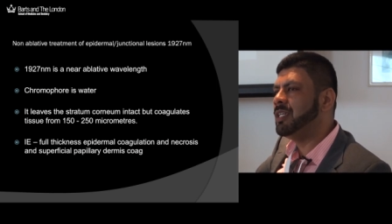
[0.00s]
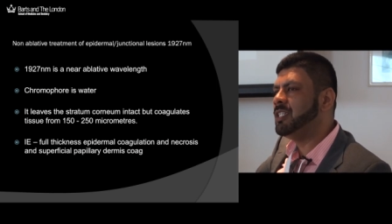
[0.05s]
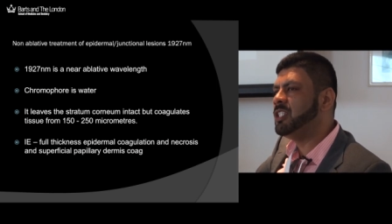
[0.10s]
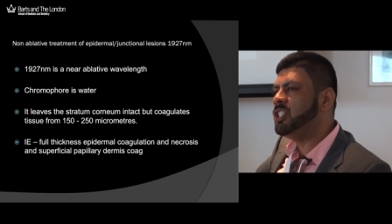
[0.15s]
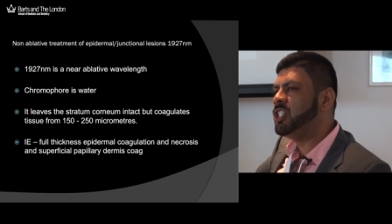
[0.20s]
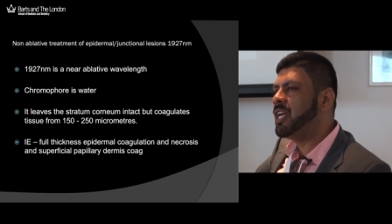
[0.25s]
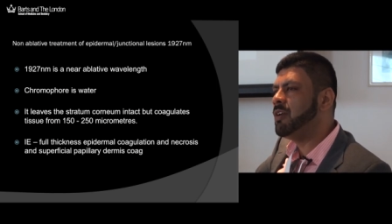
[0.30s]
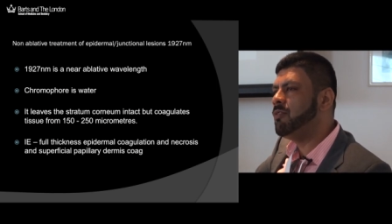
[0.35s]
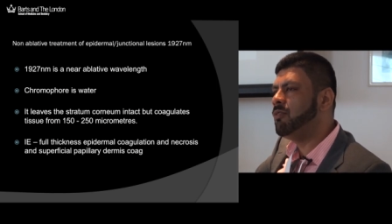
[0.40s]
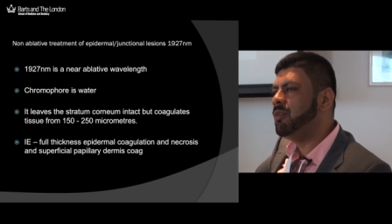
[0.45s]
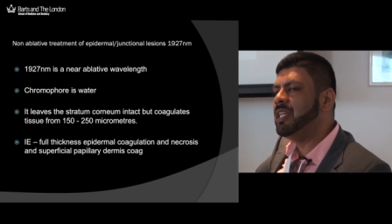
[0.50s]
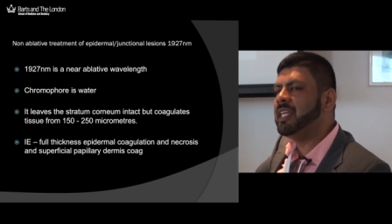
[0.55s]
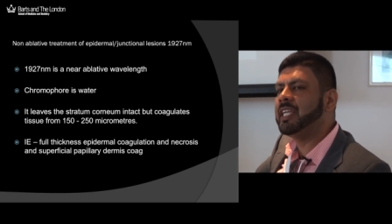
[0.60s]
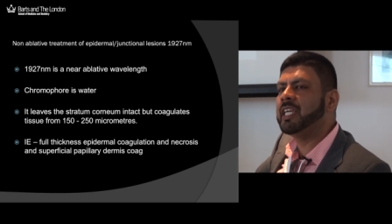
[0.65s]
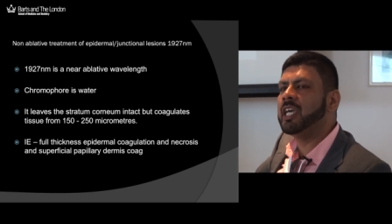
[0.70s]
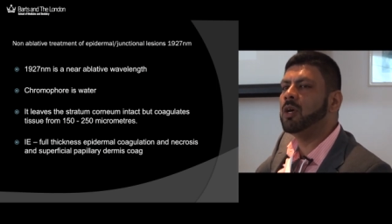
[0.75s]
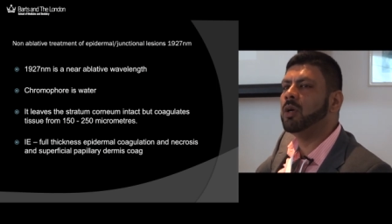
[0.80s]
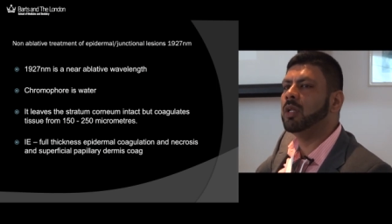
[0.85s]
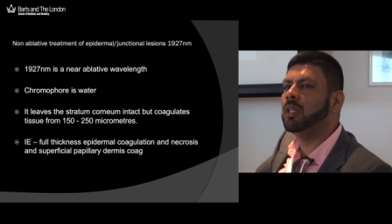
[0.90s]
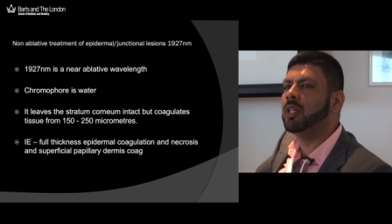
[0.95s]
I generally
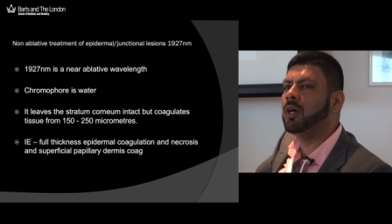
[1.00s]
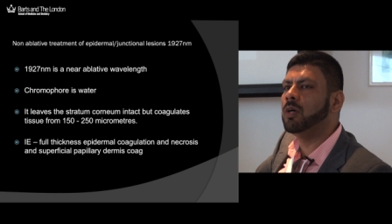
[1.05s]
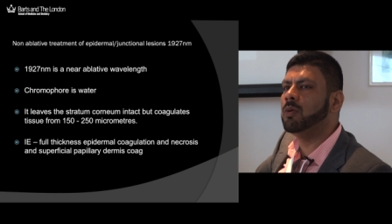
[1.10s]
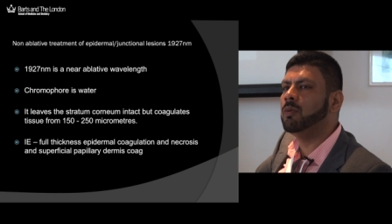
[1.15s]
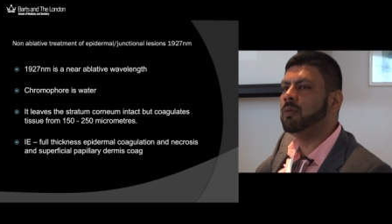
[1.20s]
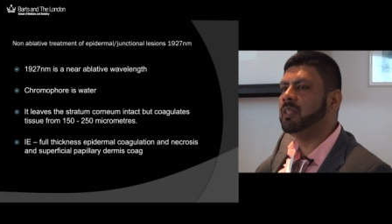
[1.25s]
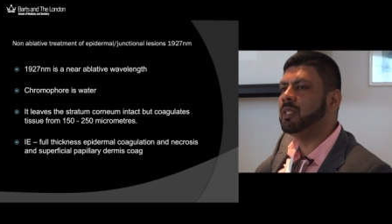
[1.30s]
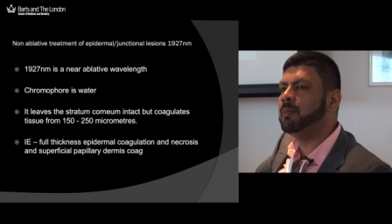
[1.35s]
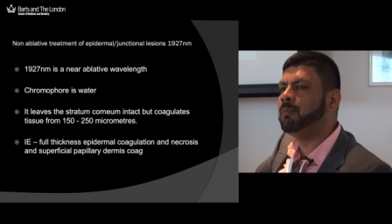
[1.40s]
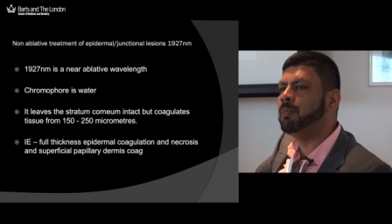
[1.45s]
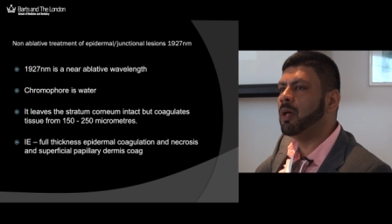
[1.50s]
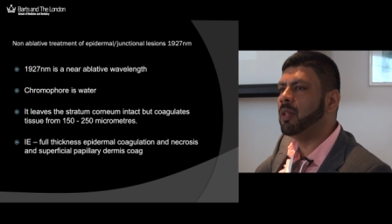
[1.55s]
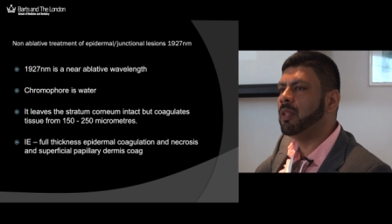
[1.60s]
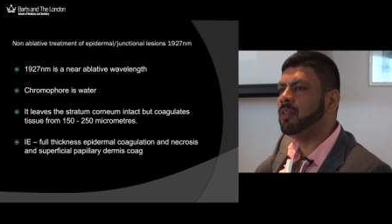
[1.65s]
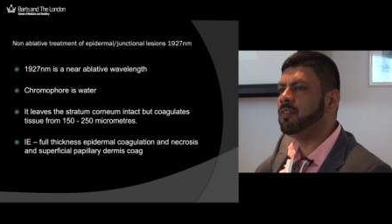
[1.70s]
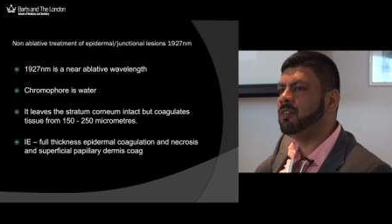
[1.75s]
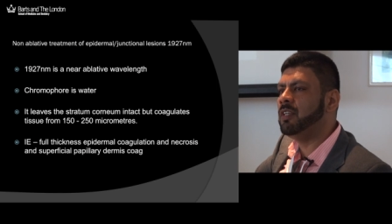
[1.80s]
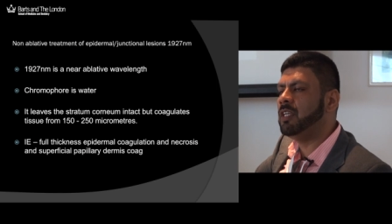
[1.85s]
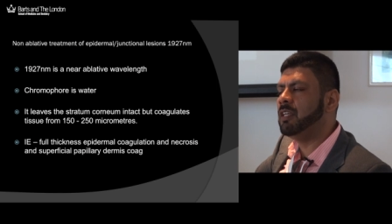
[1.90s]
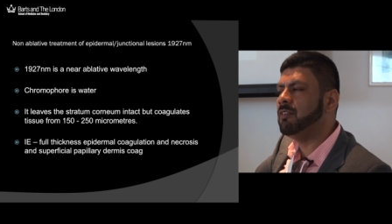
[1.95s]
go along with the
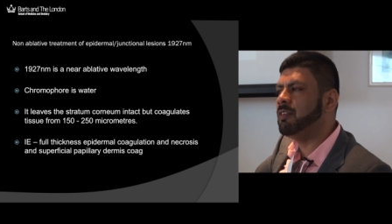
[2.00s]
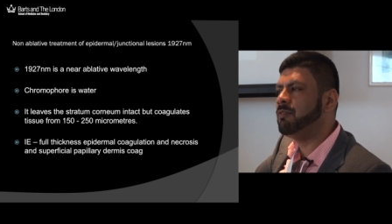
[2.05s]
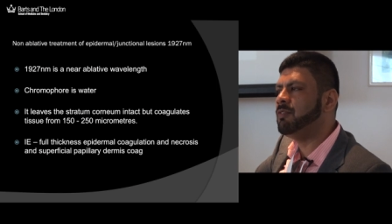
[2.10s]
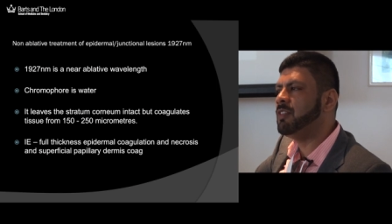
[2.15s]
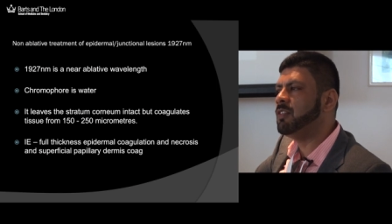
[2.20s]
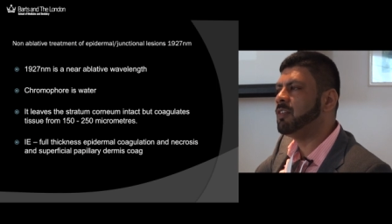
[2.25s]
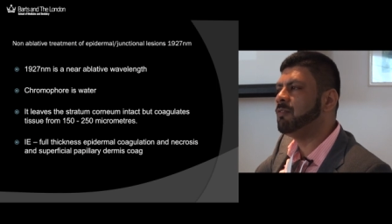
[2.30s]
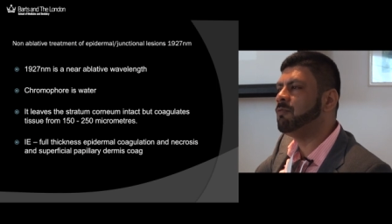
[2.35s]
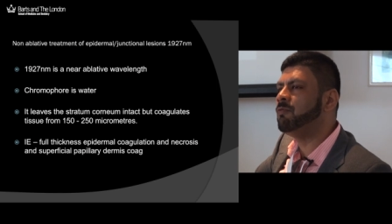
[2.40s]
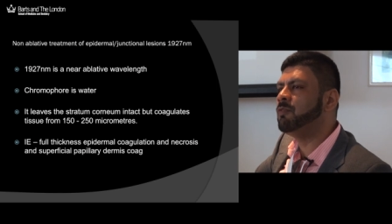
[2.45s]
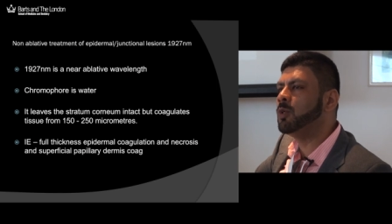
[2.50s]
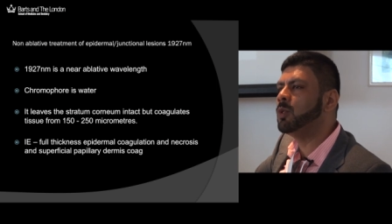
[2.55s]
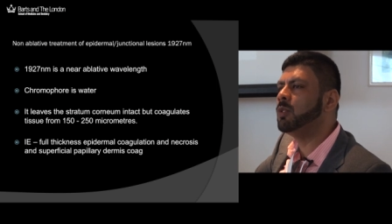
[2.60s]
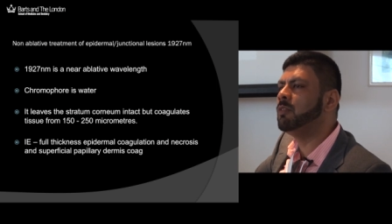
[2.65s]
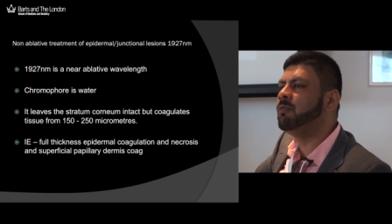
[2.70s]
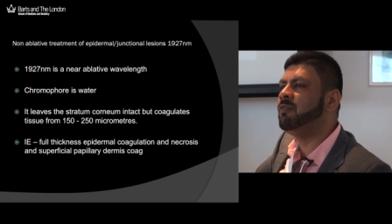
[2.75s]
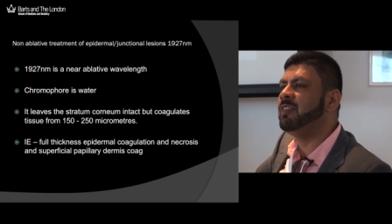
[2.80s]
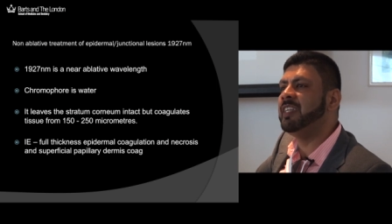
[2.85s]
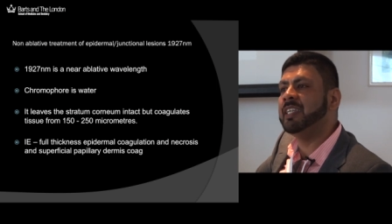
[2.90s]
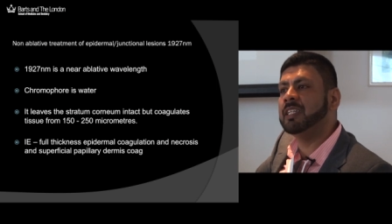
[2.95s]
policy of if there's a
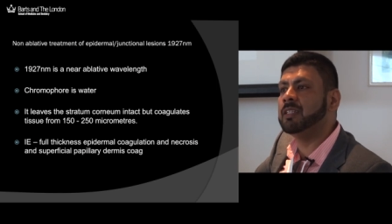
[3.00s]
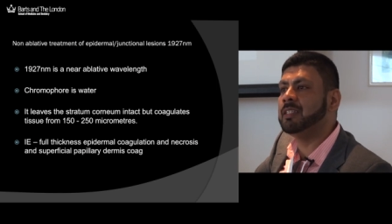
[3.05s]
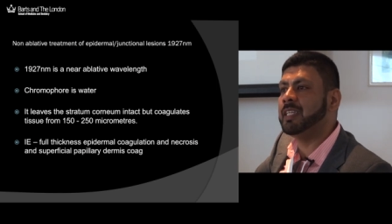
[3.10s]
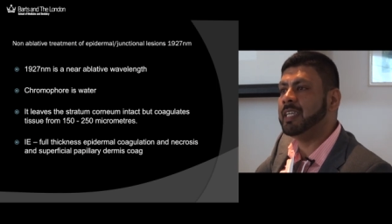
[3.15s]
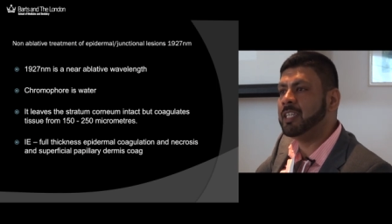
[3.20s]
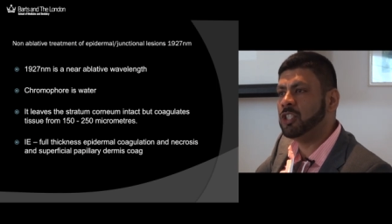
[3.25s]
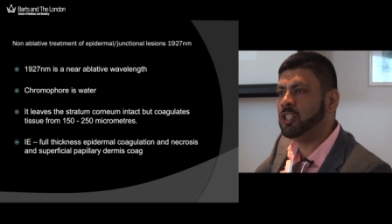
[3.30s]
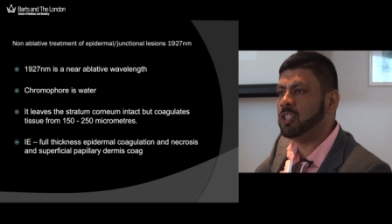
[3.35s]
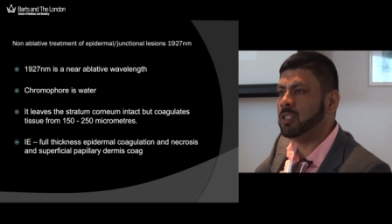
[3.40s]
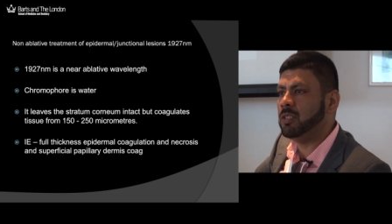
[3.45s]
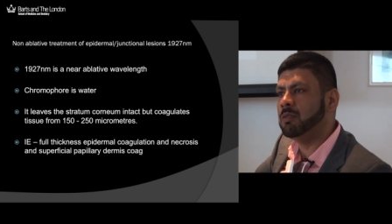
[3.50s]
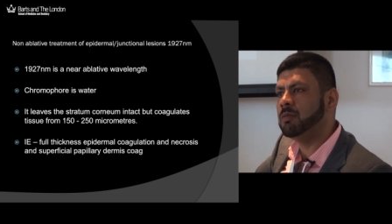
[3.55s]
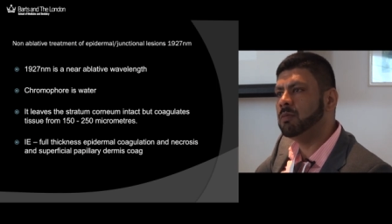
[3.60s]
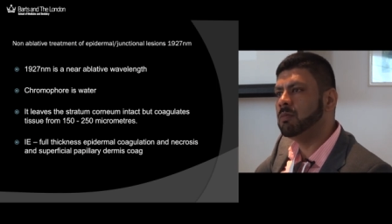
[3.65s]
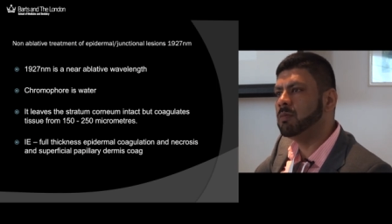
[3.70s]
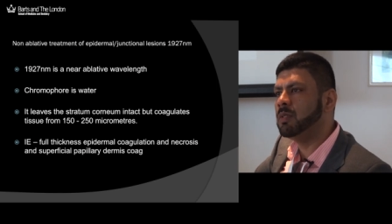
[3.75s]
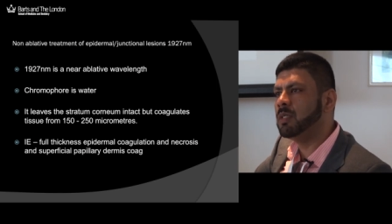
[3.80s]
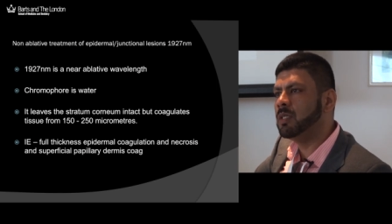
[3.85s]
full field issue,